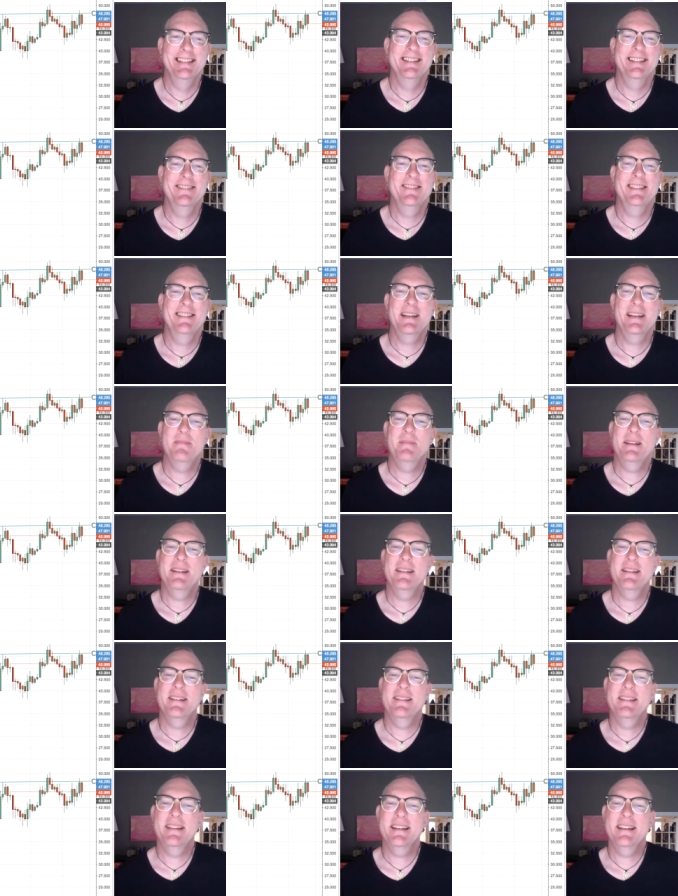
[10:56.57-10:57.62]
Would that be a
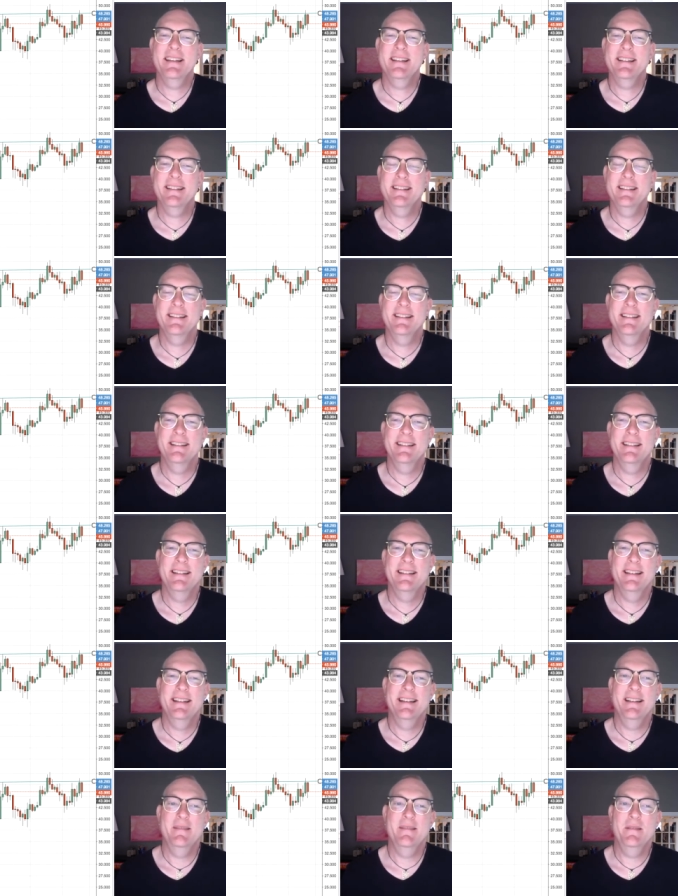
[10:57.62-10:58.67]
good thing?
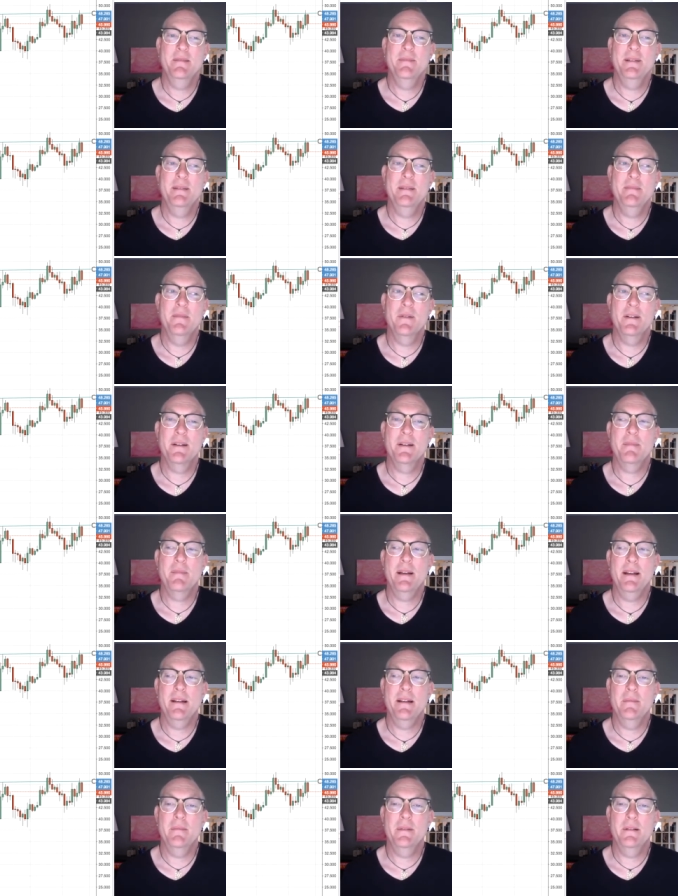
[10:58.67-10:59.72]
It would be more
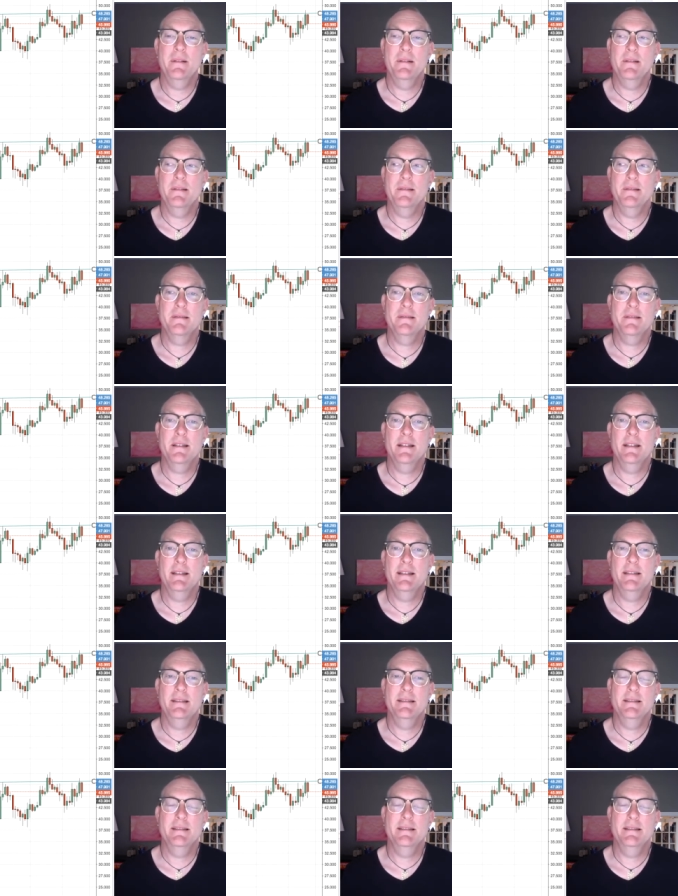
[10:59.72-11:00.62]
dependable, right?